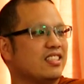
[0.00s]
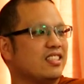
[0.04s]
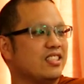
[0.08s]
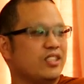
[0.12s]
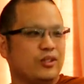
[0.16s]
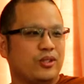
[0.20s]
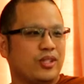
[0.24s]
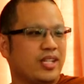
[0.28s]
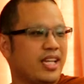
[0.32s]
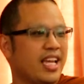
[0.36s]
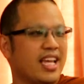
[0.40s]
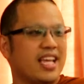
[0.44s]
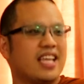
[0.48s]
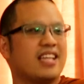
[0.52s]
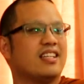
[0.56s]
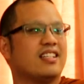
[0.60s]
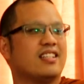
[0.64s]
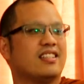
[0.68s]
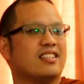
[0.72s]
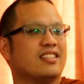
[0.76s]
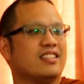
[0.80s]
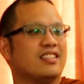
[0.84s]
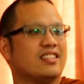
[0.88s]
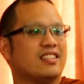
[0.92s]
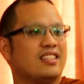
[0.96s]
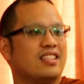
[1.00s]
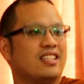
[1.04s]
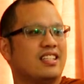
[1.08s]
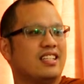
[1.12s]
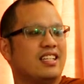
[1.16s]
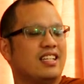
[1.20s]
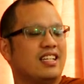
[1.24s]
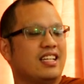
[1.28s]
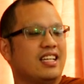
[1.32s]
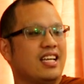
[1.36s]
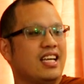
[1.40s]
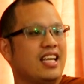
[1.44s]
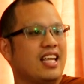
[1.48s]
You can't.
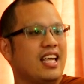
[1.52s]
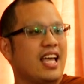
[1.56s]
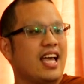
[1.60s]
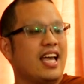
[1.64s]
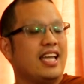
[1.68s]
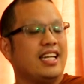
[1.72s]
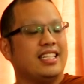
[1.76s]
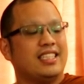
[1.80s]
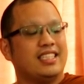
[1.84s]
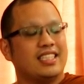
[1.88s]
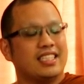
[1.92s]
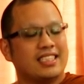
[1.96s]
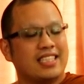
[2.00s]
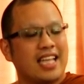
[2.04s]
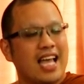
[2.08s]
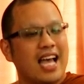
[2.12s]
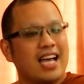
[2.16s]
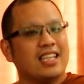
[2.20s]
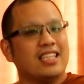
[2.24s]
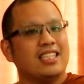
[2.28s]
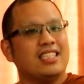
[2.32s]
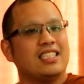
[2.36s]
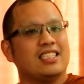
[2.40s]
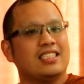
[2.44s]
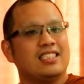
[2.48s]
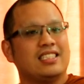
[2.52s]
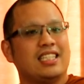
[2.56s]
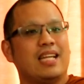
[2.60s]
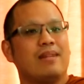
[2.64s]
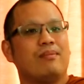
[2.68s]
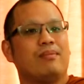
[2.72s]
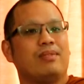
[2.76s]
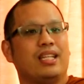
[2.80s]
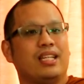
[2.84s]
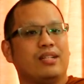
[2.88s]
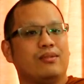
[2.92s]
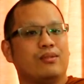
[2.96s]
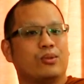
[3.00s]
And it's exactly the same
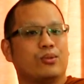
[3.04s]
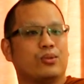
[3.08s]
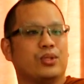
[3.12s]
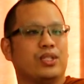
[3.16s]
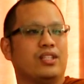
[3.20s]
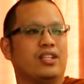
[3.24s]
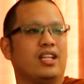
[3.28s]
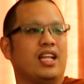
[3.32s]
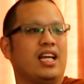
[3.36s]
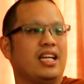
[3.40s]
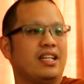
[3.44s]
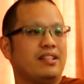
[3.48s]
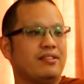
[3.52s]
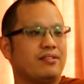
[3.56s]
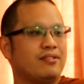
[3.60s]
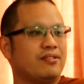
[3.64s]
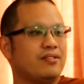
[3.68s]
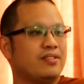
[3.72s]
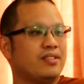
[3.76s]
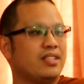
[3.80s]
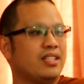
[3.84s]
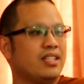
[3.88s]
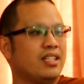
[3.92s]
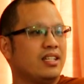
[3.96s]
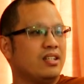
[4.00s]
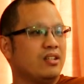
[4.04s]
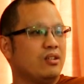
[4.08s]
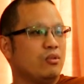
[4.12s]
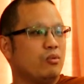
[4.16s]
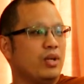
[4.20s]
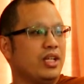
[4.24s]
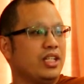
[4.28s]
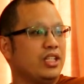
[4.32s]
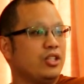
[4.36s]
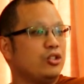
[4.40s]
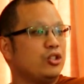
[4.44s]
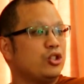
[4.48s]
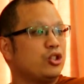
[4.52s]
thing with real life.
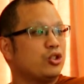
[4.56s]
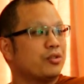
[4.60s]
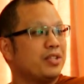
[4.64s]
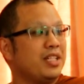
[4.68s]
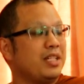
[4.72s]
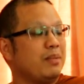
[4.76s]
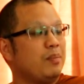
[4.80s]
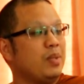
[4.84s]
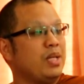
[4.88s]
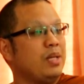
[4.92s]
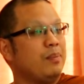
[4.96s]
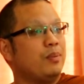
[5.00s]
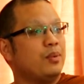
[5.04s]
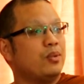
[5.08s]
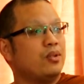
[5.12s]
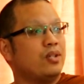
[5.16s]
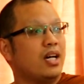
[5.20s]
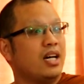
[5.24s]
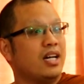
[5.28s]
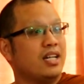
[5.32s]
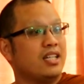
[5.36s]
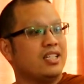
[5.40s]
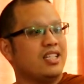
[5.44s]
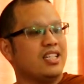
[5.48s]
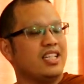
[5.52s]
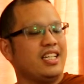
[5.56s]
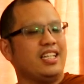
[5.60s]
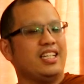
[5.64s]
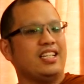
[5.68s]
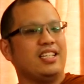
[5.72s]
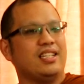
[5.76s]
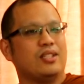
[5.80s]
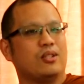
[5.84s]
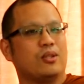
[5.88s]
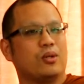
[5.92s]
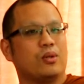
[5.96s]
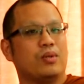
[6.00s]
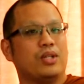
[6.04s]
When you treat people ugly,
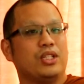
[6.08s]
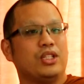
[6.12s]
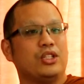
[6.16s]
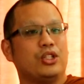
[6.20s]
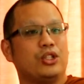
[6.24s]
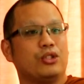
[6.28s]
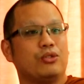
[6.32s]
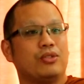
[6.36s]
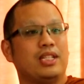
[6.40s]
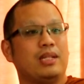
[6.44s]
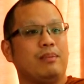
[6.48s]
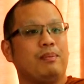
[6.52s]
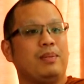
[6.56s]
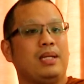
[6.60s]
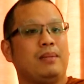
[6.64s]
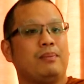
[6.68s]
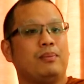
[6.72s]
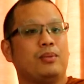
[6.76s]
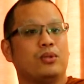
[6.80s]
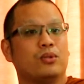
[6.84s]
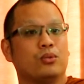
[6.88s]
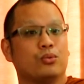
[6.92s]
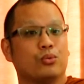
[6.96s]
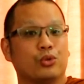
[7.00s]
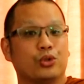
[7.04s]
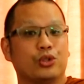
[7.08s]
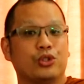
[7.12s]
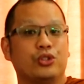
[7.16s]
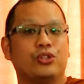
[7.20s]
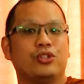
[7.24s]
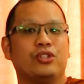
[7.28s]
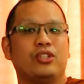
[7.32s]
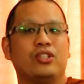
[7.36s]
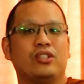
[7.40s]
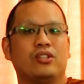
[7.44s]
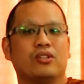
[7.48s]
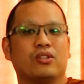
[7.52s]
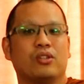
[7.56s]
or when you treat people
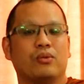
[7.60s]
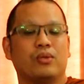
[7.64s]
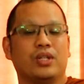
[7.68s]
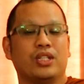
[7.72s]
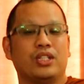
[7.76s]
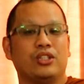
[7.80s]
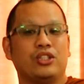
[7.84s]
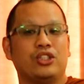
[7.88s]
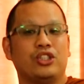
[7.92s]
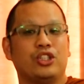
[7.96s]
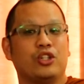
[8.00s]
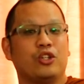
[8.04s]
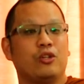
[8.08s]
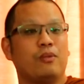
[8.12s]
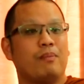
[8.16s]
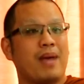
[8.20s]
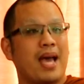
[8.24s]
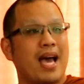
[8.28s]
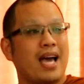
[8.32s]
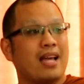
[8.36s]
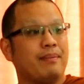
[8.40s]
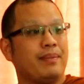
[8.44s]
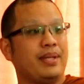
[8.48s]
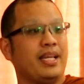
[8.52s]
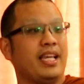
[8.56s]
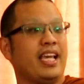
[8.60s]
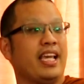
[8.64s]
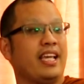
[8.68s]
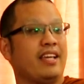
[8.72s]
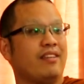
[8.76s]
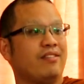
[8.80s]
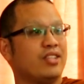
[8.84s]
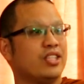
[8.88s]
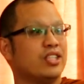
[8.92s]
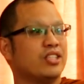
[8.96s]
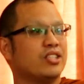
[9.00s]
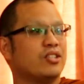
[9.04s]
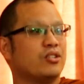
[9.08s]
rude, or when you show bad
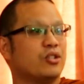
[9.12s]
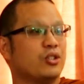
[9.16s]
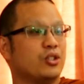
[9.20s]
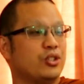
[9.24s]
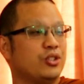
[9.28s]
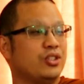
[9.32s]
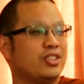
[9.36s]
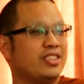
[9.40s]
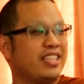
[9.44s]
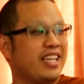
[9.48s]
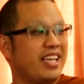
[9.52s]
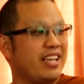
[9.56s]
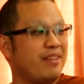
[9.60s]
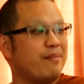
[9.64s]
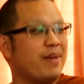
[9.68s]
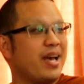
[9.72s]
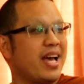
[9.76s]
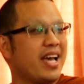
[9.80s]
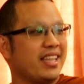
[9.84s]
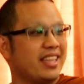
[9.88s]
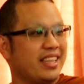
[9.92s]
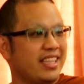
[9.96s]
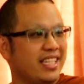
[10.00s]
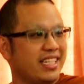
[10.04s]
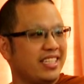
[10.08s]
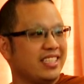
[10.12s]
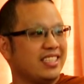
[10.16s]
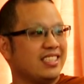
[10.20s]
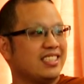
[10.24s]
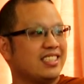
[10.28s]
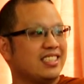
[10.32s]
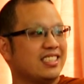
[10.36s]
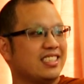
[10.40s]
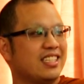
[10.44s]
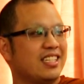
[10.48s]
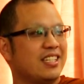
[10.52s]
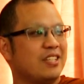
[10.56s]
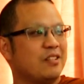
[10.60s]
behavior, or you say bad
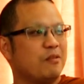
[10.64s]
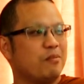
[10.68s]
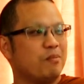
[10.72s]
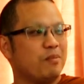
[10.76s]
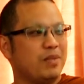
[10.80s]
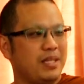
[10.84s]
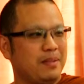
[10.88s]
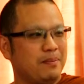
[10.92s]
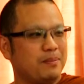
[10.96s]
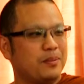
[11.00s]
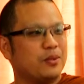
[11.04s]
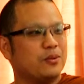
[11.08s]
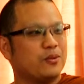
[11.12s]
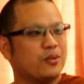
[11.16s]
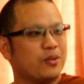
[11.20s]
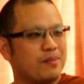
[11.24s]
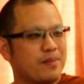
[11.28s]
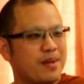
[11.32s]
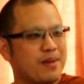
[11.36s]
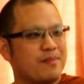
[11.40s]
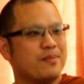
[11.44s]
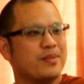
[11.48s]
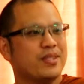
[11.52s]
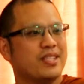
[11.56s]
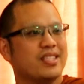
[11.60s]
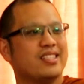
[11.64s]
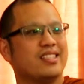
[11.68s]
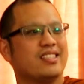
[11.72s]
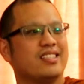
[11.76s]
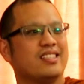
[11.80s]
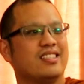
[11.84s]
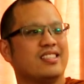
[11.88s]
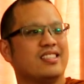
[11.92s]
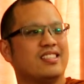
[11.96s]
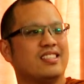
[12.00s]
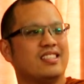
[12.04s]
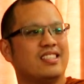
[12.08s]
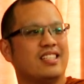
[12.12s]
things, people remember.
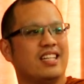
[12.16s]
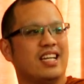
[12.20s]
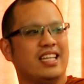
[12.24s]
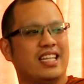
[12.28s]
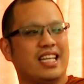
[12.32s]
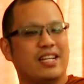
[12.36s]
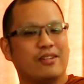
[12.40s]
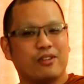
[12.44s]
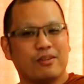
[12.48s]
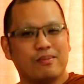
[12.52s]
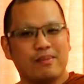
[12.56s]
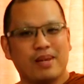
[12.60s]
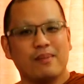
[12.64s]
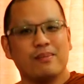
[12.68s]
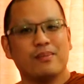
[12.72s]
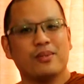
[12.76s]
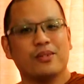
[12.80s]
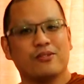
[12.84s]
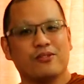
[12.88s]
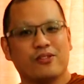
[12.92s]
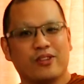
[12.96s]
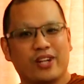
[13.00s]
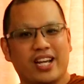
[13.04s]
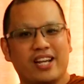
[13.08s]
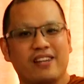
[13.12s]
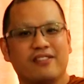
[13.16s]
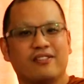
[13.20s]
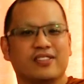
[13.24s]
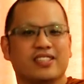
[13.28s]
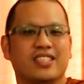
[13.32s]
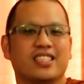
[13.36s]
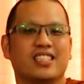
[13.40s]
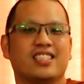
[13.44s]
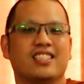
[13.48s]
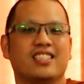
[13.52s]
And they remember forever.